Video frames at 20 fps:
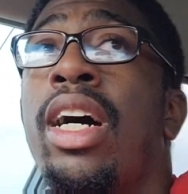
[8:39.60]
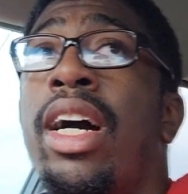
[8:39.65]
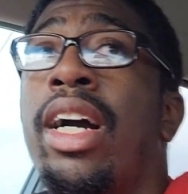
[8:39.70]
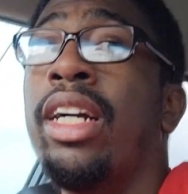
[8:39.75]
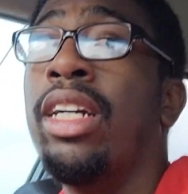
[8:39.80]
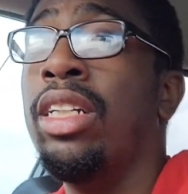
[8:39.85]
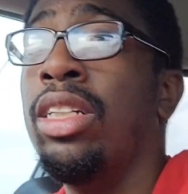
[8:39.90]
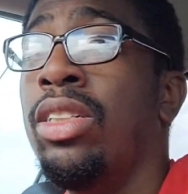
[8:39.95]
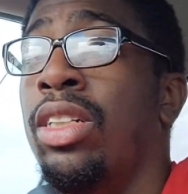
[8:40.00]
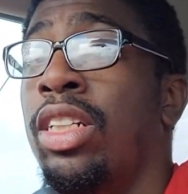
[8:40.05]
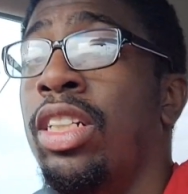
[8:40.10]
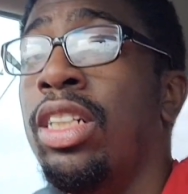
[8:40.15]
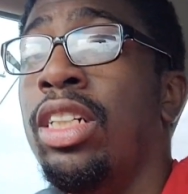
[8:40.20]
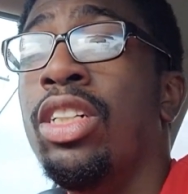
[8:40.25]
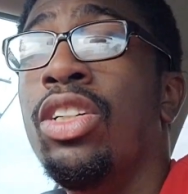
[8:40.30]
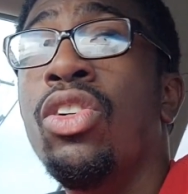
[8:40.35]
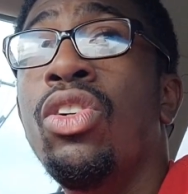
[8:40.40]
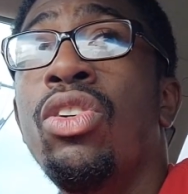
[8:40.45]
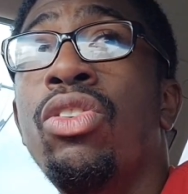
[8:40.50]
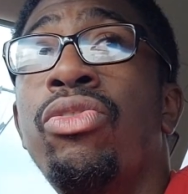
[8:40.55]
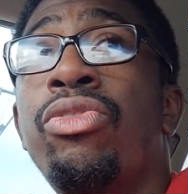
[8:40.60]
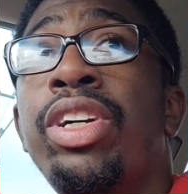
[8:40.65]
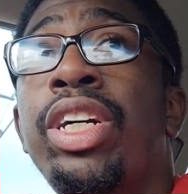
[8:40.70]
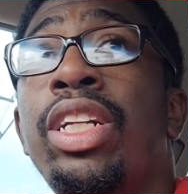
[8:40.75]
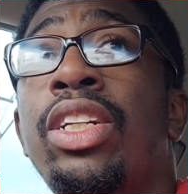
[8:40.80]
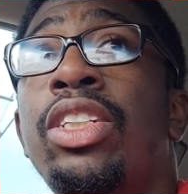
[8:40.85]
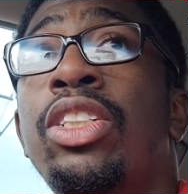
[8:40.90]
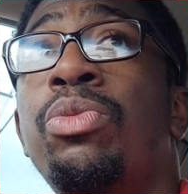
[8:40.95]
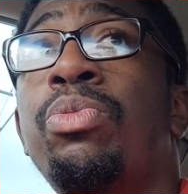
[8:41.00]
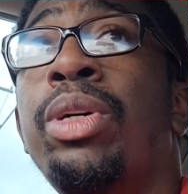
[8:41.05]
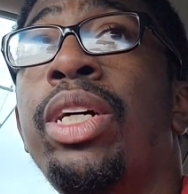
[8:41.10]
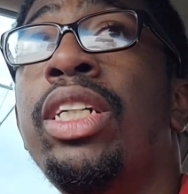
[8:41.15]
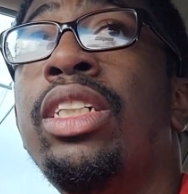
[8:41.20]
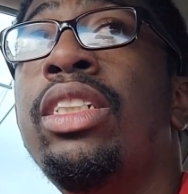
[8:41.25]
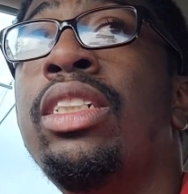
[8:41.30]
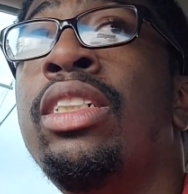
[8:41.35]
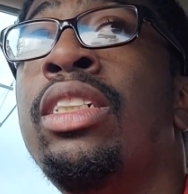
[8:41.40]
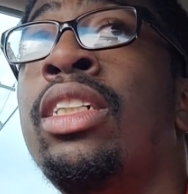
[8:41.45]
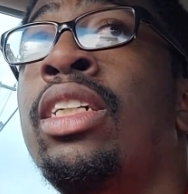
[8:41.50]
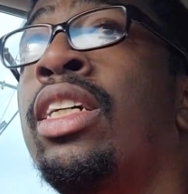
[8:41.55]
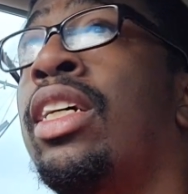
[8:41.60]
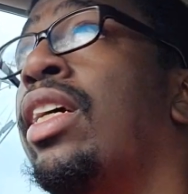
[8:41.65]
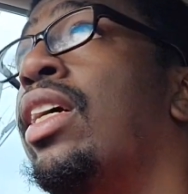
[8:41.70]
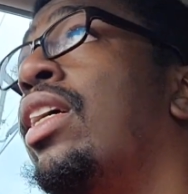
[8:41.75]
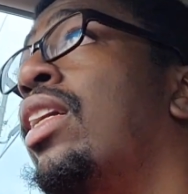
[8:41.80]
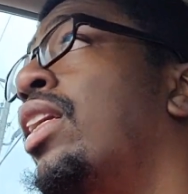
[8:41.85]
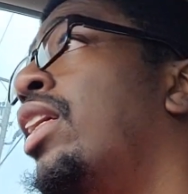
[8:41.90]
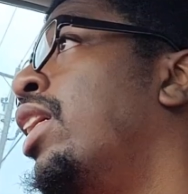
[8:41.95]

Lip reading: I can do the good old VIN inspection, and